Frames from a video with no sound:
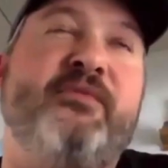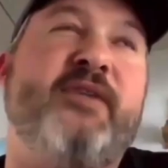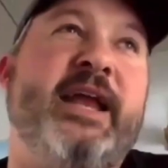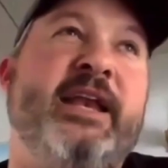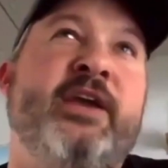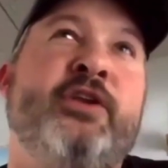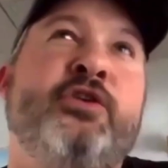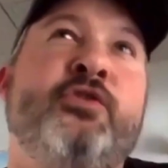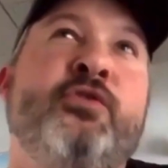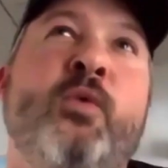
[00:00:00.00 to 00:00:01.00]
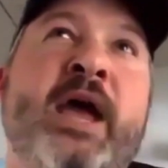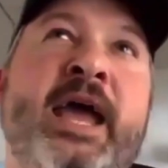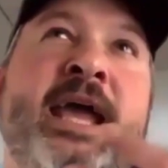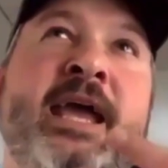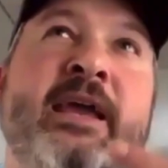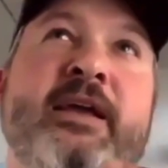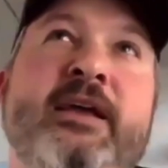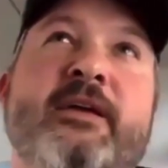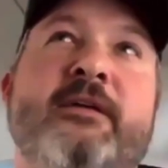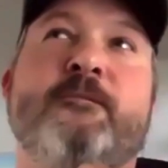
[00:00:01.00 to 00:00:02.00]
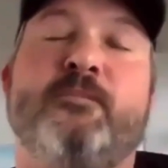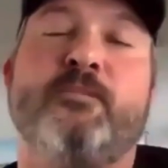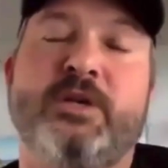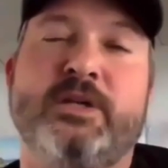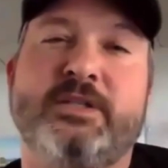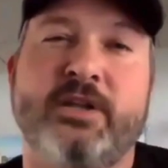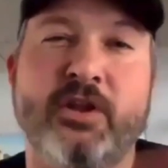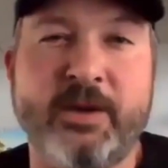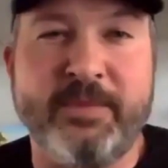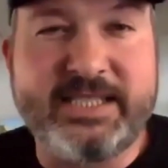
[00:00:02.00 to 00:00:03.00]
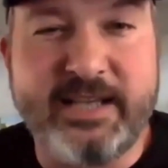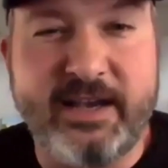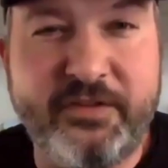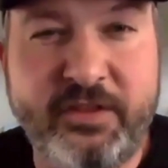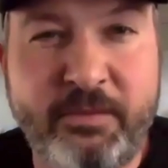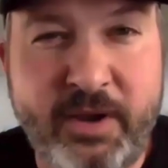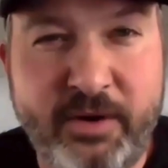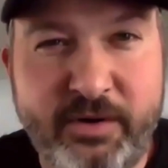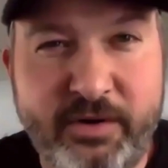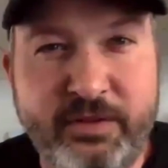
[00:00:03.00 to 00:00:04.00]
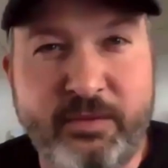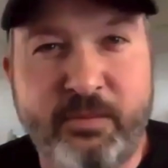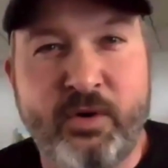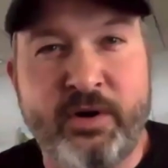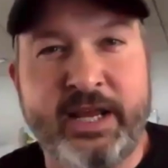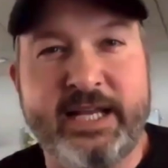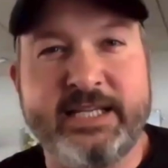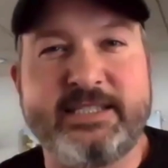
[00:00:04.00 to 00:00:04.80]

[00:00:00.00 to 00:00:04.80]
finding a new way to look at myself in the mirror in the morning and